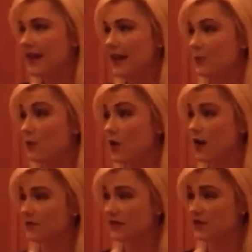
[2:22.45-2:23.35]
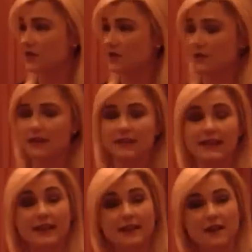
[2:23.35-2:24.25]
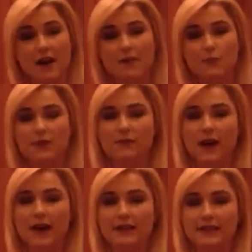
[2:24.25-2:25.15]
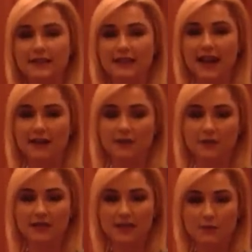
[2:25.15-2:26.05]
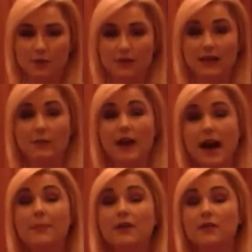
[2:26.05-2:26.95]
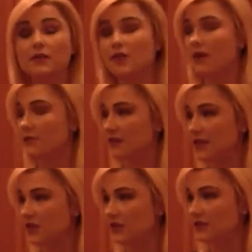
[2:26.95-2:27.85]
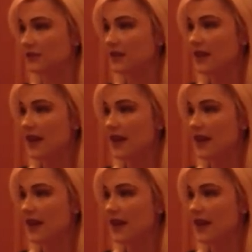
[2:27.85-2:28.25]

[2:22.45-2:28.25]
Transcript: and what conversations they're looking to get in on, we find and tag those keywords that would happen in those conversations